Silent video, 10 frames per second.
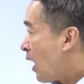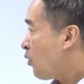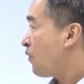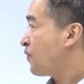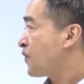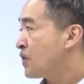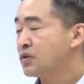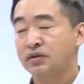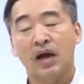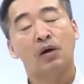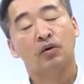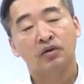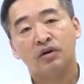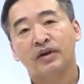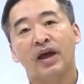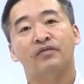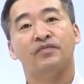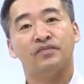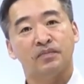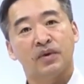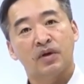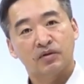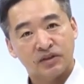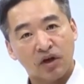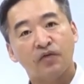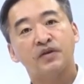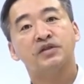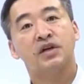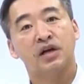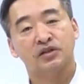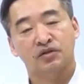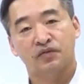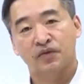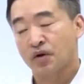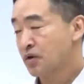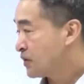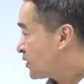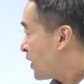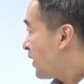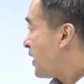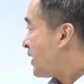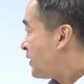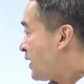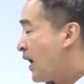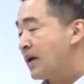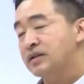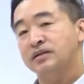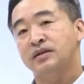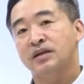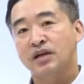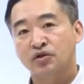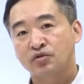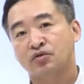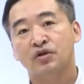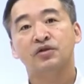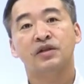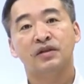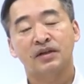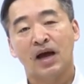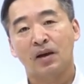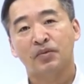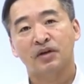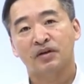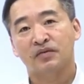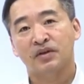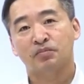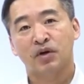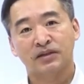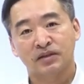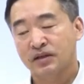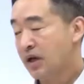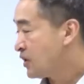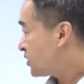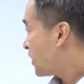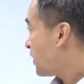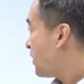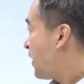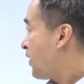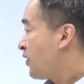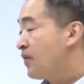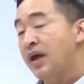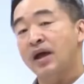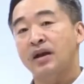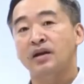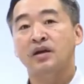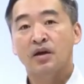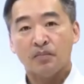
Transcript: I will look at self-introductions first, next, introducing the topic of the presentation, then